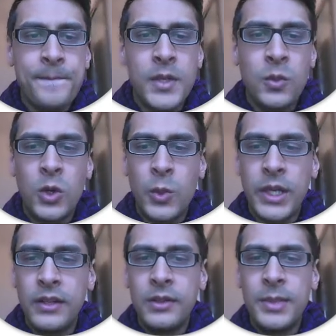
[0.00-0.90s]
what we're
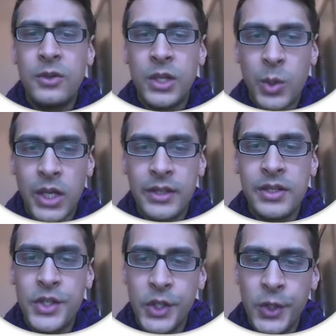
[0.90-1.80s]
going to be required to
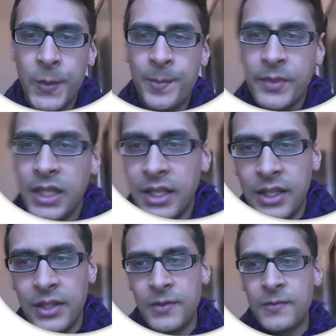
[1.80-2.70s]
do
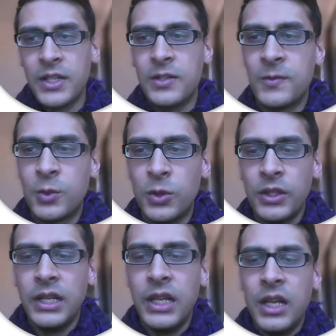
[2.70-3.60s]
is, first of all,
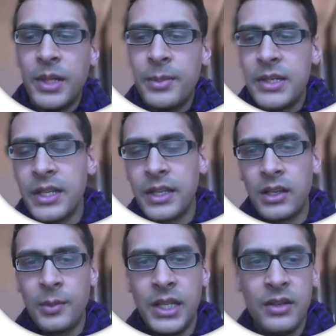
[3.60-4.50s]
perpendicular
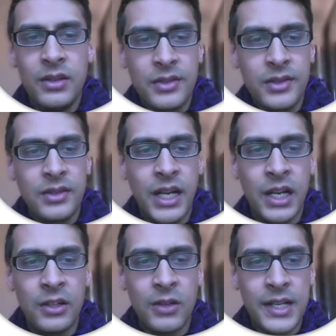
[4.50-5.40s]
means
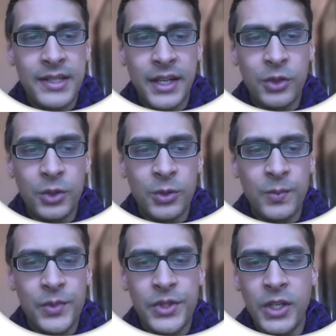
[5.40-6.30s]
at a right angle.
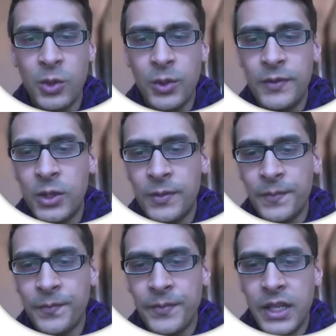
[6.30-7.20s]
So we've got
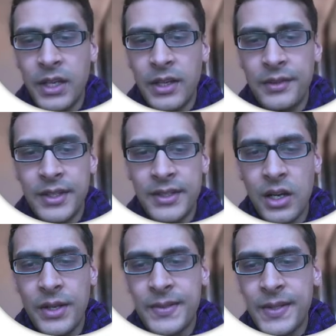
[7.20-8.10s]
this
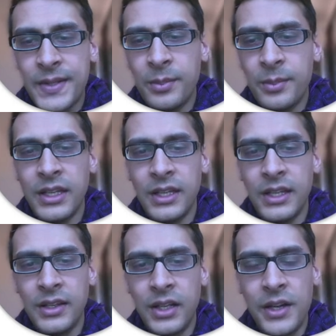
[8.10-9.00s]
line segment
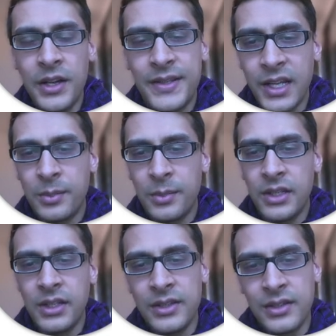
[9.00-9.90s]
here. A line segment
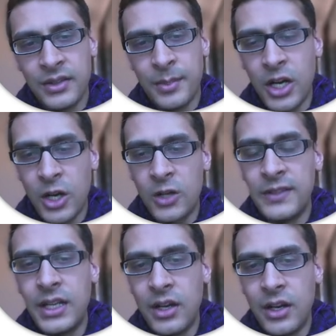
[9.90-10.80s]
is a part of a
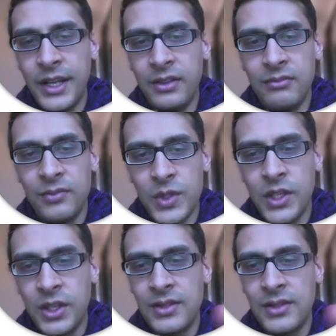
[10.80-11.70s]
line. So you
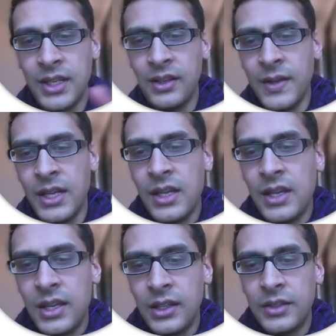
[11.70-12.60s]
can see
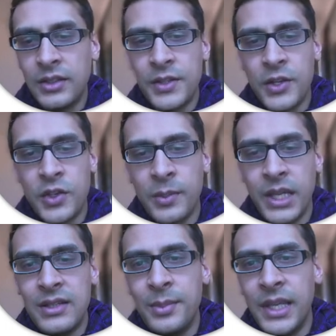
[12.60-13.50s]
it just goes from A
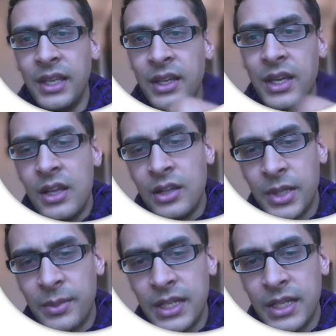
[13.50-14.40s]
to B. The
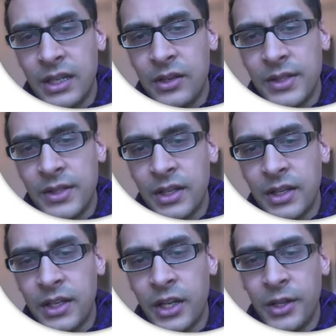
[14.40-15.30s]
perpendicular is going to go